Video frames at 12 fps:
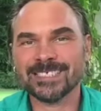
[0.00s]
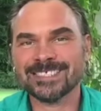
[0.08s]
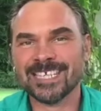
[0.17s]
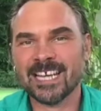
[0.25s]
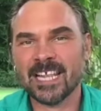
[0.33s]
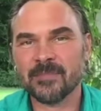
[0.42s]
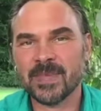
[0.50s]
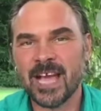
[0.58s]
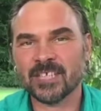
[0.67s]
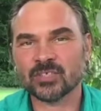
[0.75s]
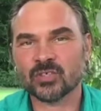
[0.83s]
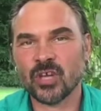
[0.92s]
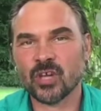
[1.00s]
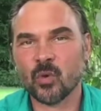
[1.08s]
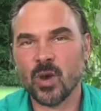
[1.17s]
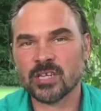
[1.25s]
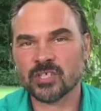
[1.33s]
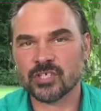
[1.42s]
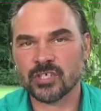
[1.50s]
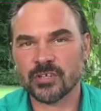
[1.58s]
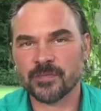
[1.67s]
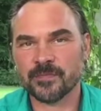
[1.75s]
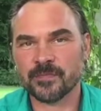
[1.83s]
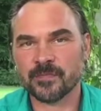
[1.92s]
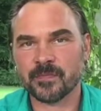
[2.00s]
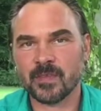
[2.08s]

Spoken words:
I start, let me ask you a question.